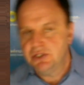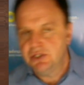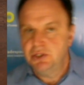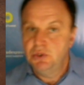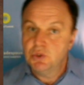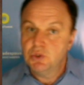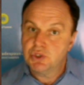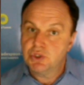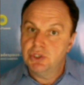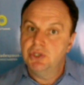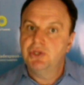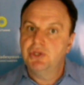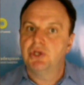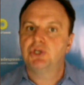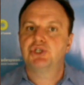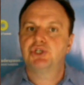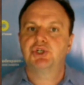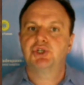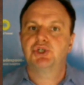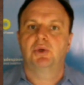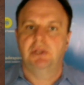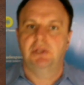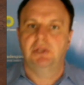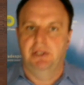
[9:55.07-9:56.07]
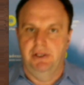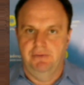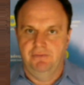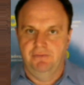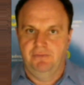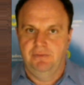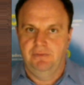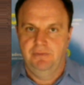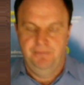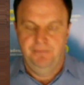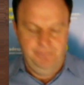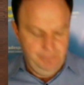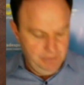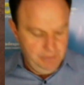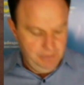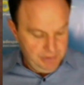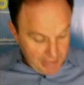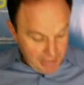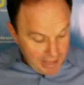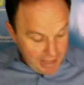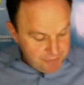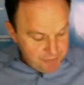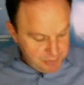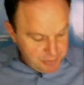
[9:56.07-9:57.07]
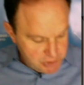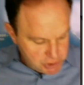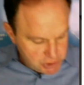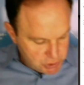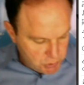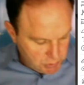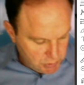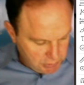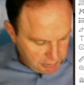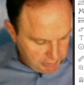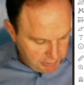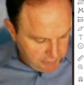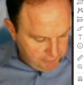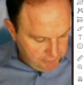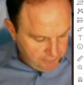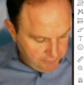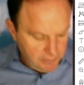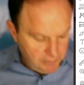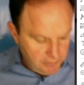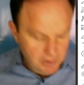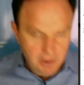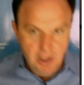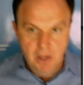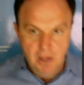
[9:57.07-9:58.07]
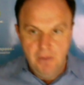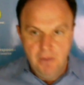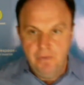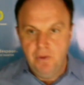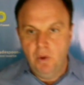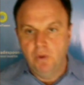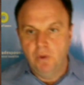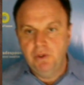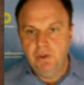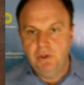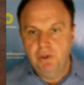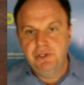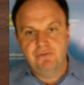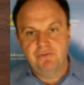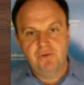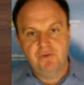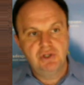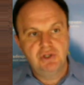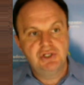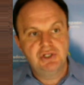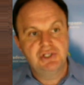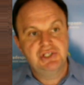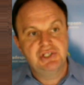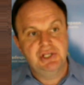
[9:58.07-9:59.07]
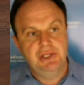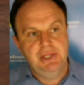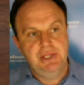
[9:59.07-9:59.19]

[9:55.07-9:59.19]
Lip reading: Usually they're short-lived. They have been short-lived. The only divergence that